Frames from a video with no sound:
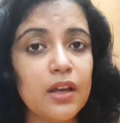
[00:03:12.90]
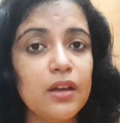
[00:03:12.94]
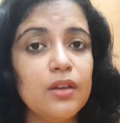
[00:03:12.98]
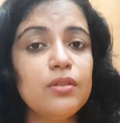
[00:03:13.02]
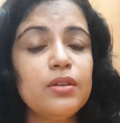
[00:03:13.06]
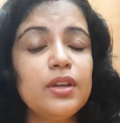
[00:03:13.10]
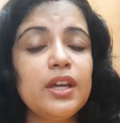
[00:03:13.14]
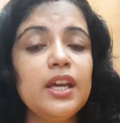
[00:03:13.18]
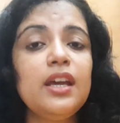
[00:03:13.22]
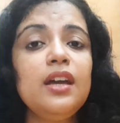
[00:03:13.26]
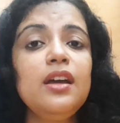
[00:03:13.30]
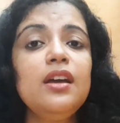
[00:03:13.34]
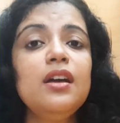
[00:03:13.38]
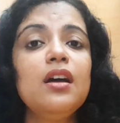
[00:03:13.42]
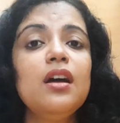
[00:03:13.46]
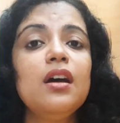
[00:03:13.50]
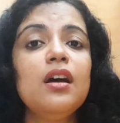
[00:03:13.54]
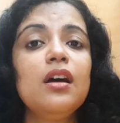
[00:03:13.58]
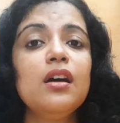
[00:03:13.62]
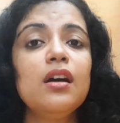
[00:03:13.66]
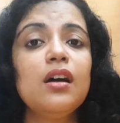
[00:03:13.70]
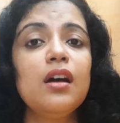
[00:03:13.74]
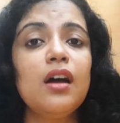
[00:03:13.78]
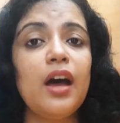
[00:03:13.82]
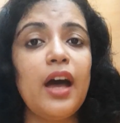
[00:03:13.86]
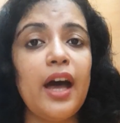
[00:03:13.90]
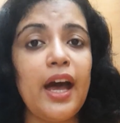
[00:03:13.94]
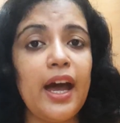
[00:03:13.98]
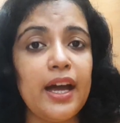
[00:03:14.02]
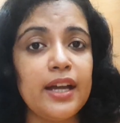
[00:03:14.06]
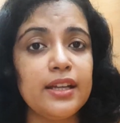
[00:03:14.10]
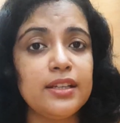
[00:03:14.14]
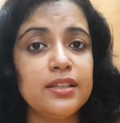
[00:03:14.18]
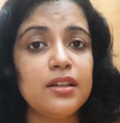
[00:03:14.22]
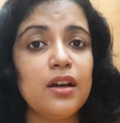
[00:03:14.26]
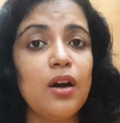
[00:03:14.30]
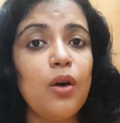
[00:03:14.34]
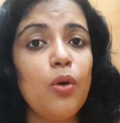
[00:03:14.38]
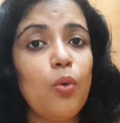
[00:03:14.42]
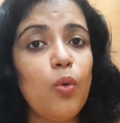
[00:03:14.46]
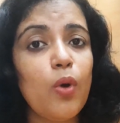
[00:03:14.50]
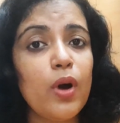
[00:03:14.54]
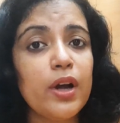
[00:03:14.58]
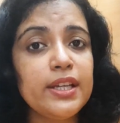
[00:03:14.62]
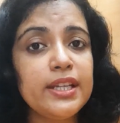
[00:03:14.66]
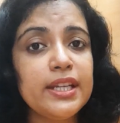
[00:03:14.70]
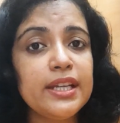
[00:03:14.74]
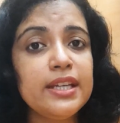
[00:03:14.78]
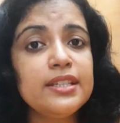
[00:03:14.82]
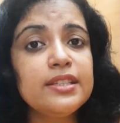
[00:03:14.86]
Okay, and
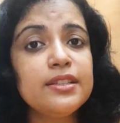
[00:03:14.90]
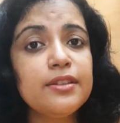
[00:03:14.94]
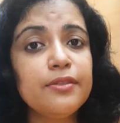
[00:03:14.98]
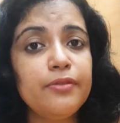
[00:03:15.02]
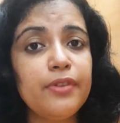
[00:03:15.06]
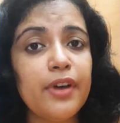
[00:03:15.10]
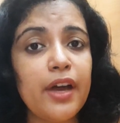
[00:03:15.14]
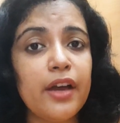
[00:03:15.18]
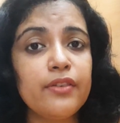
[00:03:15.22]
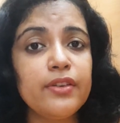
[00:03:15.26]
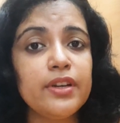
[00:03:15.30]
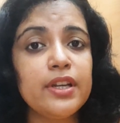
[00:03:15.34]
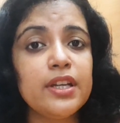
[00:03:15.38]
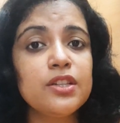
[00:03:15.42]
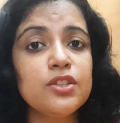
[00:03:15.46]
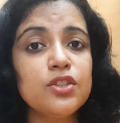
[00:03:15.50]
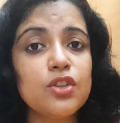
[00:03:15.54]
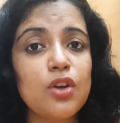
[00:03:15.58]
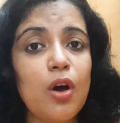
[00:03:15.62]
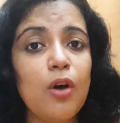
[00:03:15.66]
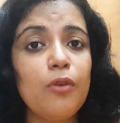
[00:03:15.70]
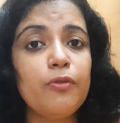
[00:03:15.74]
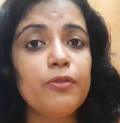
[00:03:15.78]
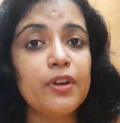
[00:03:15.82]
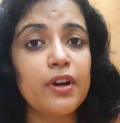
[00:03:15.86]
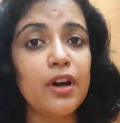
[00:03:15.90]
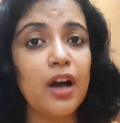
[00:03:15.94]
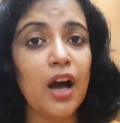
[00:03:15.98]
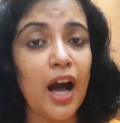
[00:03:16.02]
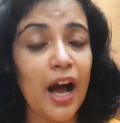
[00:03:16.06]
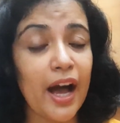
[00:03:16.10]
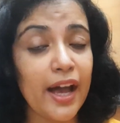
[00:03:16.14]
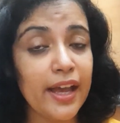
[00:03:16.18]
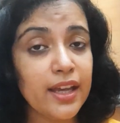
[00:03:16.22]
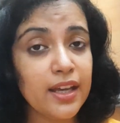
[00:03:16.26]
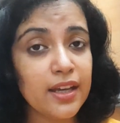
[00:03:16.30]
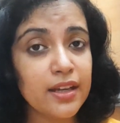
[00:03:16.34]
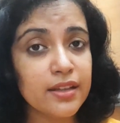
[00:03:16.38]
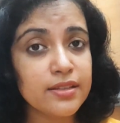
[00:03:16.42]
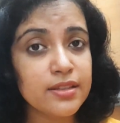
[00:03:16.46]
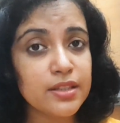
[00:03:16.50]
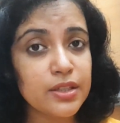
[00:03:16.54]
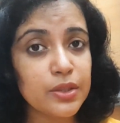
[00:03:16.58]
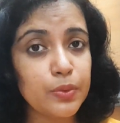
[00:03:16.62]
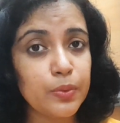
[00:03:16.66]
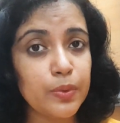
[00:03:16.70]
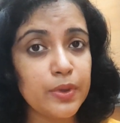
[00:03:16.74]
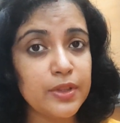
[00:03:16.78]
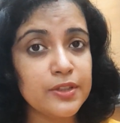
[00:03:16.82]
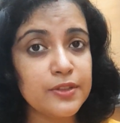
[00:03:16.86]
what is a variance of high
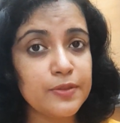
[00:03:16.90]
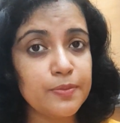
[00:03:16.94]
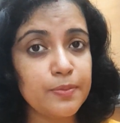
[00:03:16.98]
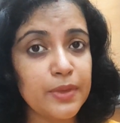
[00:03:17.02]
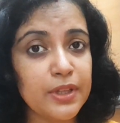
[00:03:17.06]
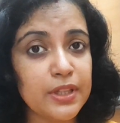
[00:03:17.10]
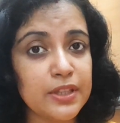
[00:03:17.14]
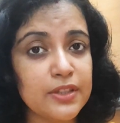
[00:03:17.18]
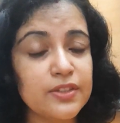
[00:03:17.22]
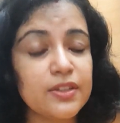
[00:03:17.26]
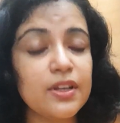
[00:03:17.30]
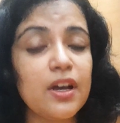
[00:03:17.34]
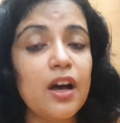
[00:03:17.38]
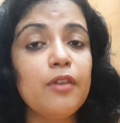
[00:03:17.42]
consequence means?